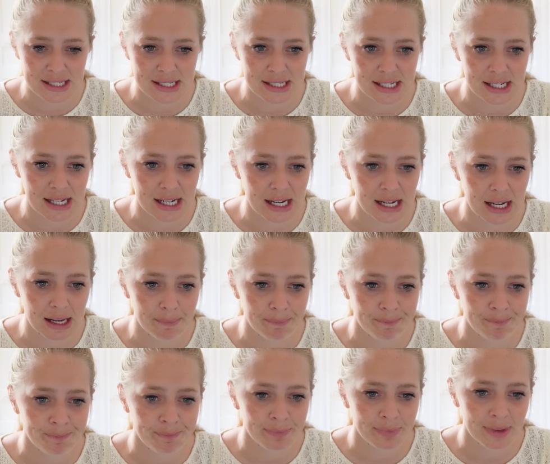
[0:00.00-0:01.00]
see.
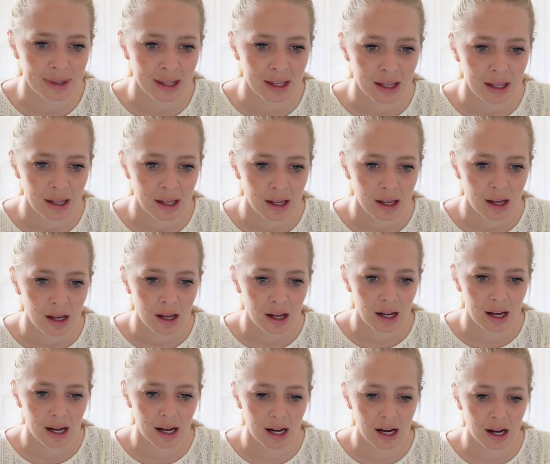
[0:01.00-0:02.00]

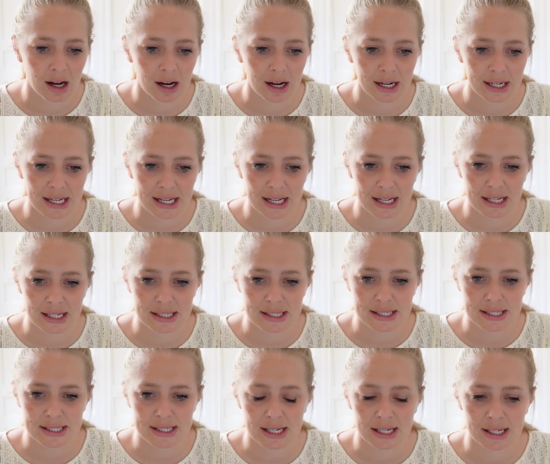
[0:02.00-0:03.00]

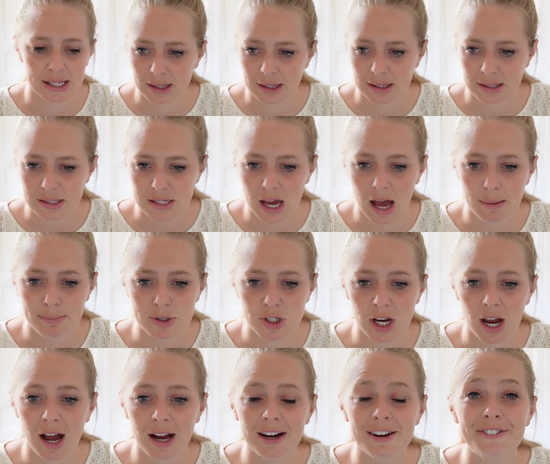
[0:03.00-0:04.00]
Audience. Top
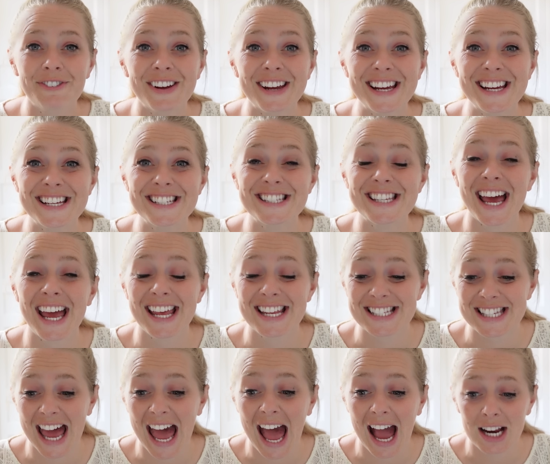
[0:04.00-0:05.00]
geographies
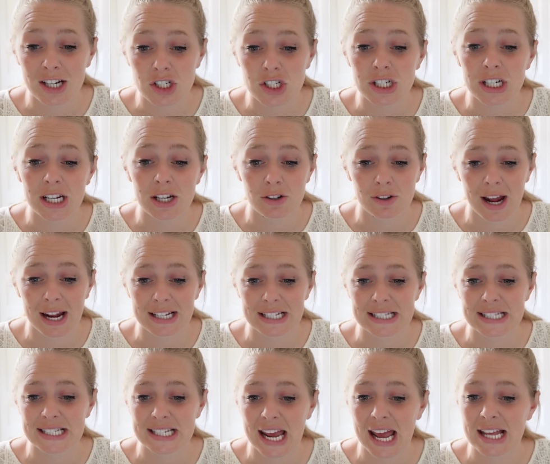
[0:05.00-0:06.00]
is actually
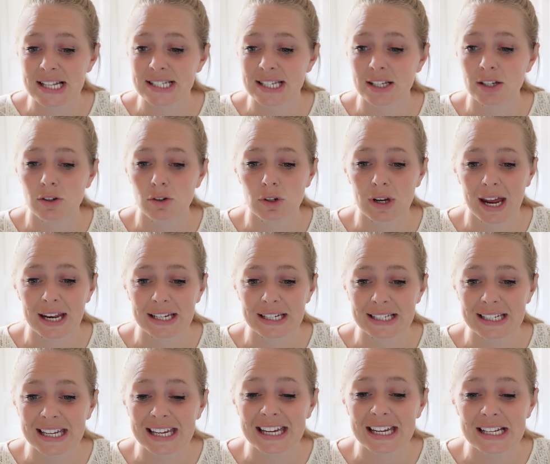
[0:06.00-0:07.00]
United States and
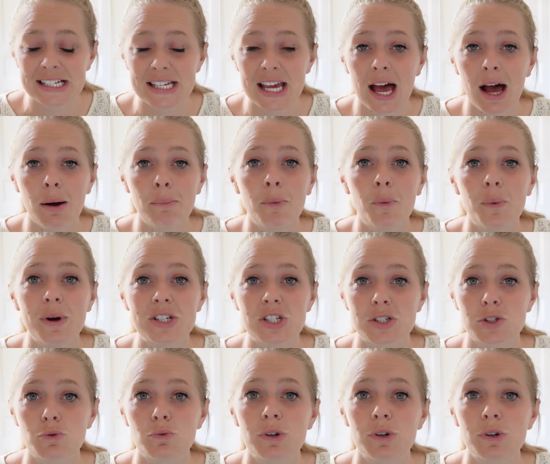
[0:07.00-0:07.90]
United Kingdom, which is